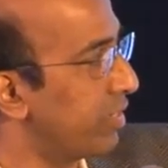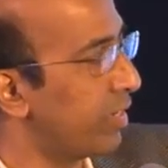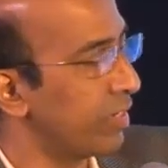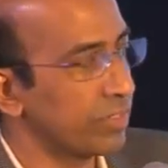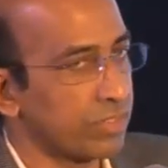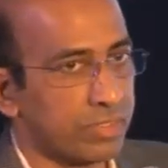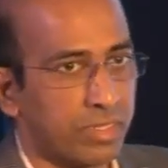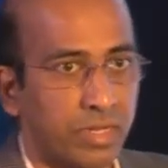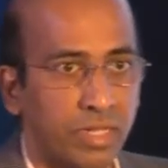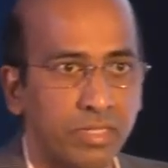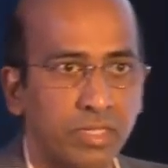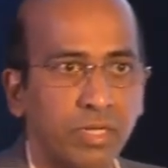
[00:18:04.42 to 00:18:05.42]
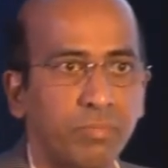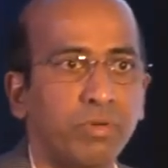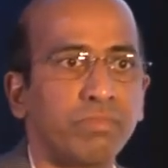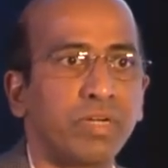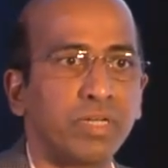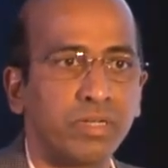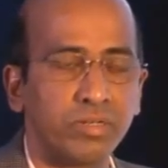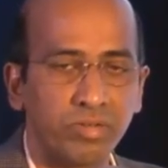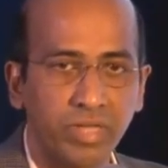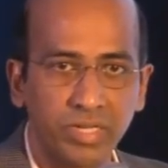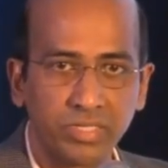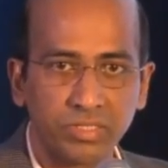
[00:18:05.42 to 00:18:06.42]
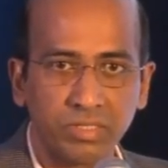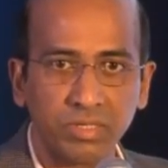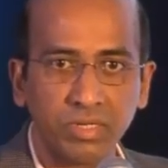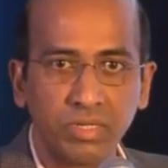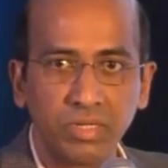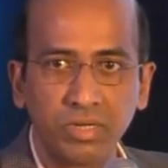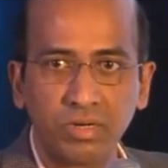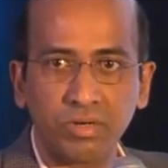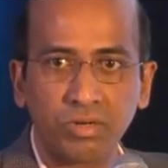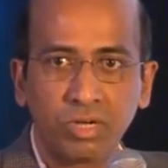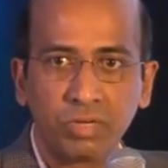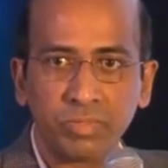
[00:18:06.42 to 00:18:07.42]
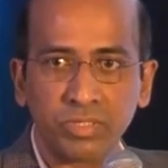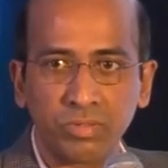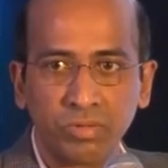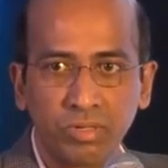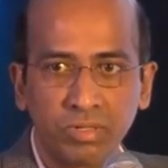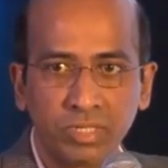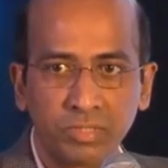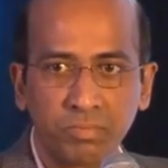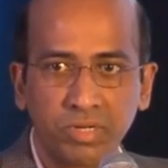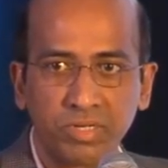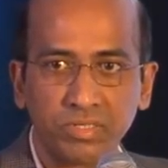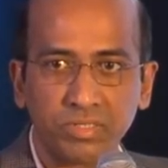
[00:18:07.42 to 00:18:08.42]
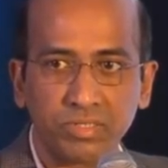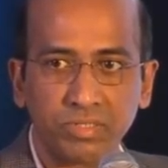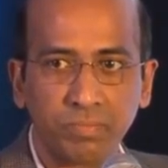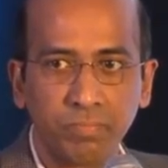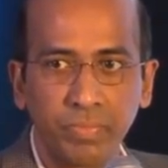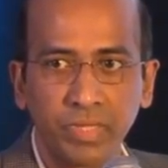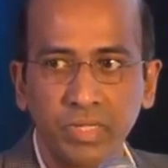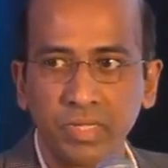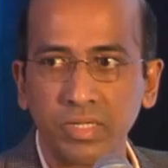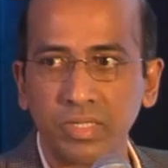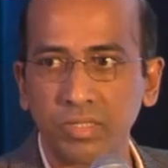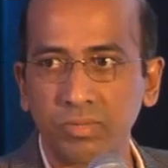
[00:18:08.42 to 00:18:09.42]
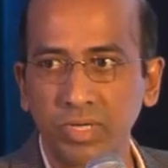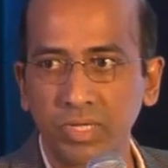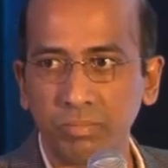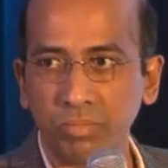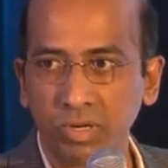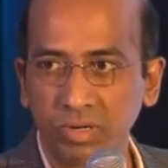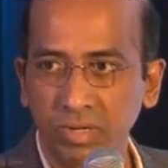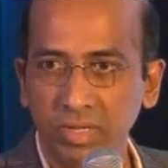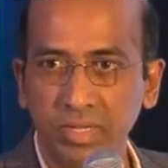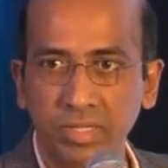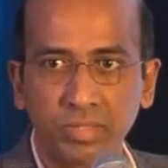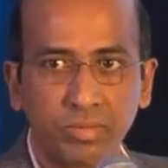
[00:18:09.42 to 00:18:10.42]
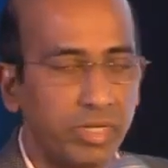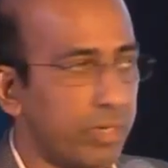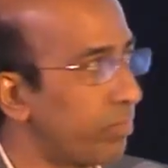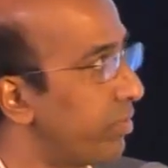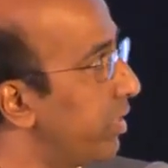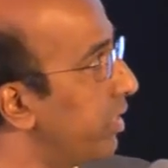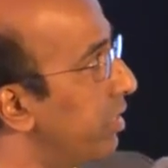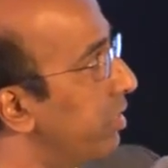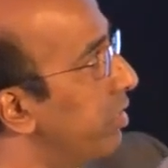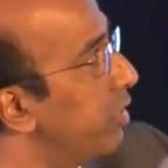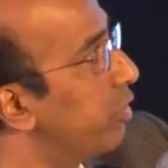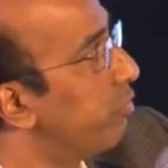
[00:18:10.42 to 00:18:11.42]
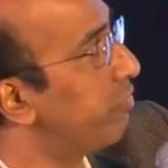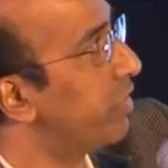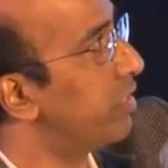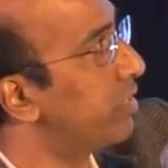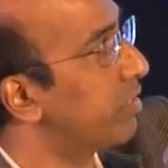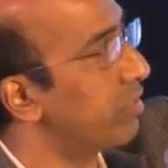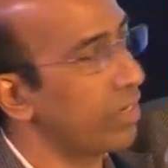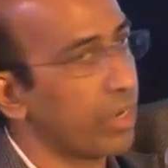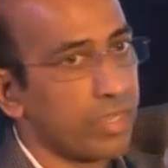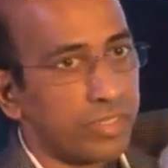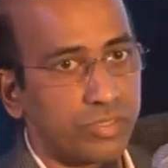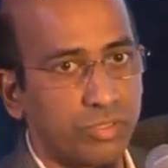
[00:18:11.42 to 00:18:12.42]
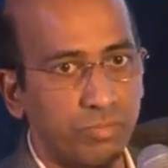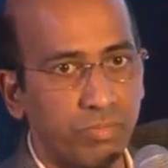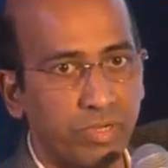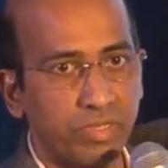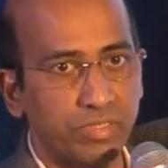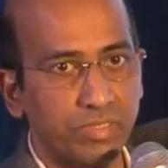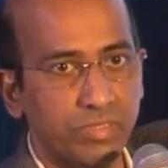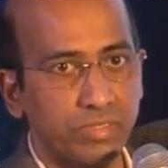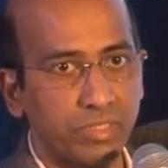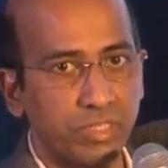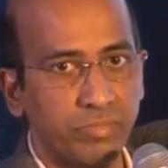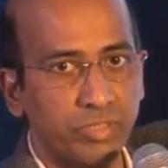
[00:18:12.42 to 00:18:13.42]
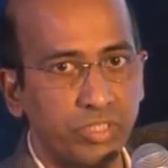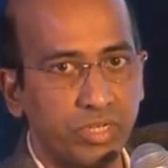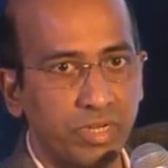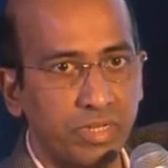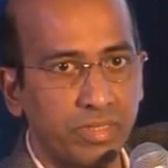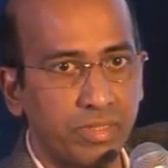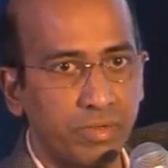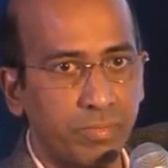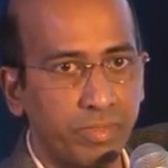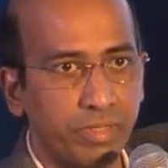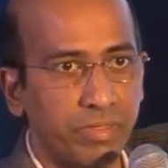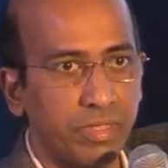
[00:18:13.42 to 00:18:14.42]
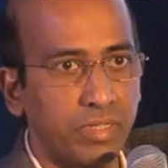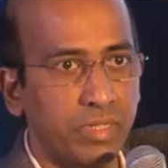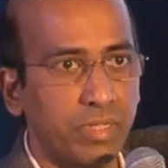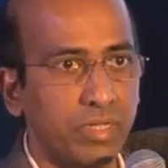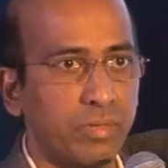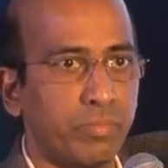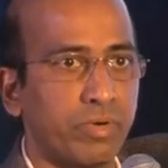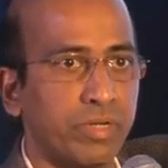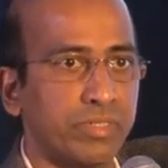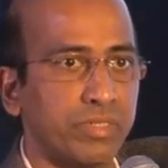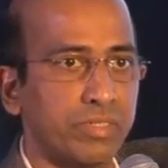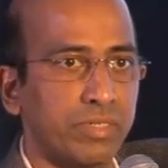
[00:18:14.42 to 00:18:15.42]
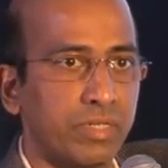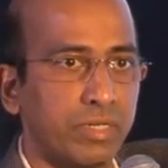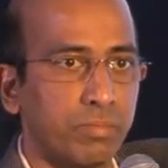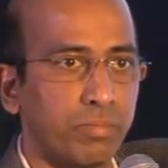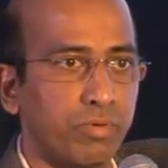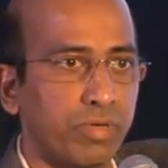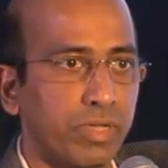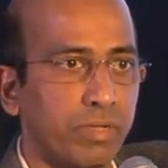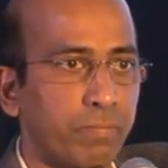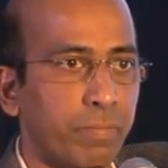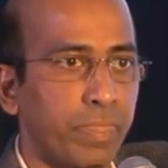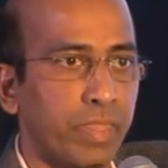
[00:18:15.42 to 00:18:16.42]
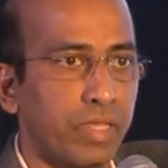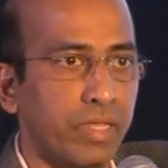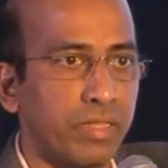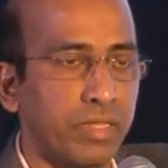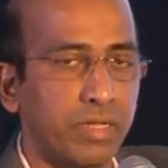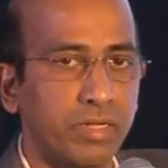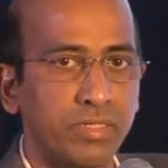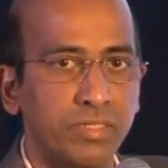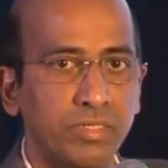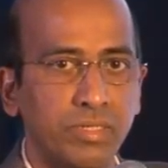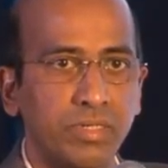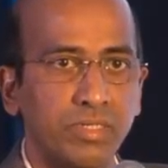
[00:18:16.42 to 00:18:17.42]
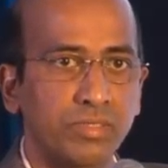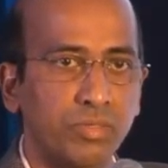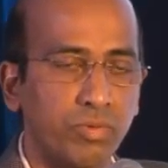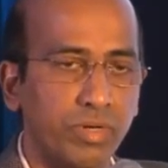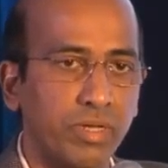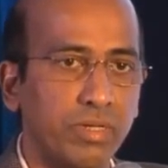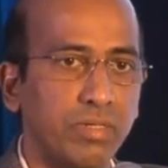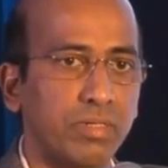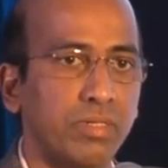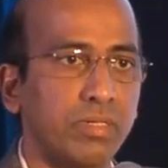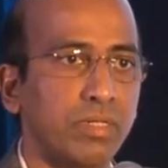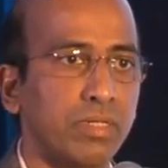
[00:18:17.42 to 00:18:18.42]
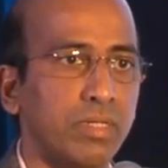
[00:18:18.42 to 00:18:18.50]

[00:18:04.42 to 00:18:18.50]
analysis and healthcare provider education are common to all these boxes. 3D modeling and 3D printing fit into the last 2 boxes, image-guided therapy and processing and reporting. And they are considered as critical